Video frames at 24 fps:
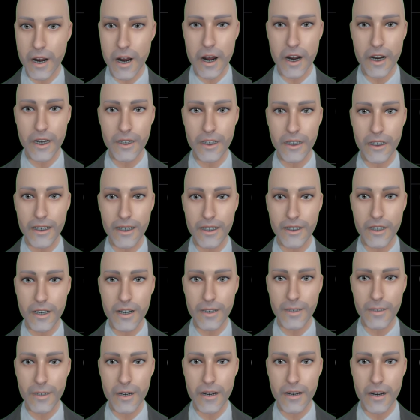Again, to
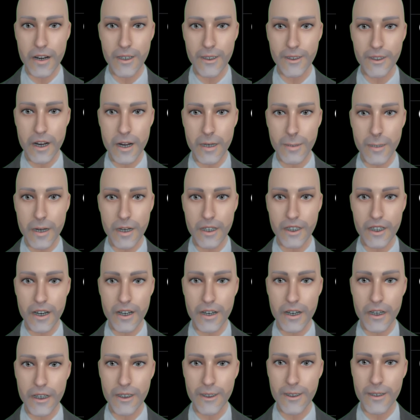everybody that stopped by tonight,
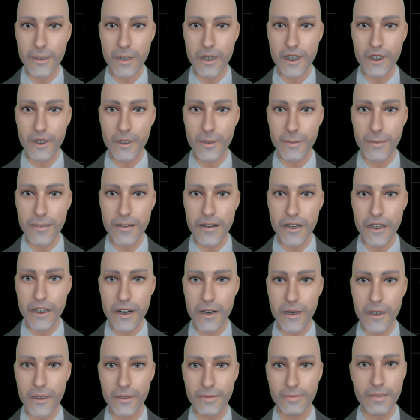thank you so much for being
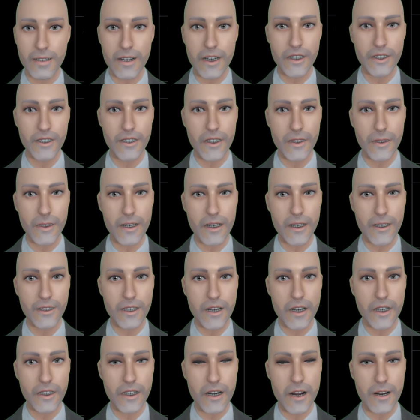here. Until next
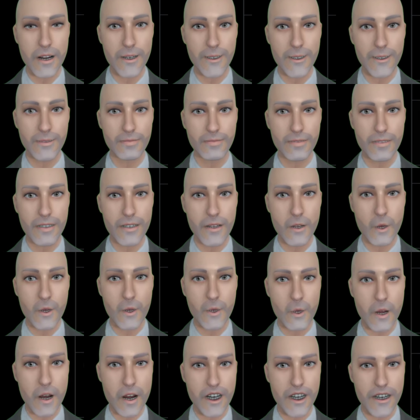time, guys, you are
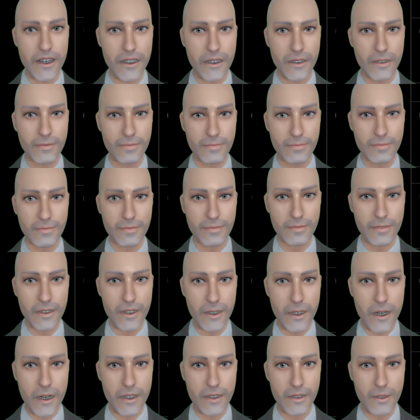watching
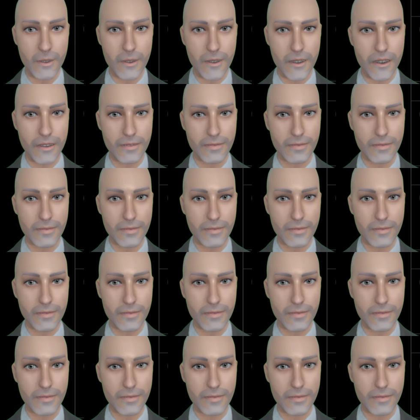Nemico Network.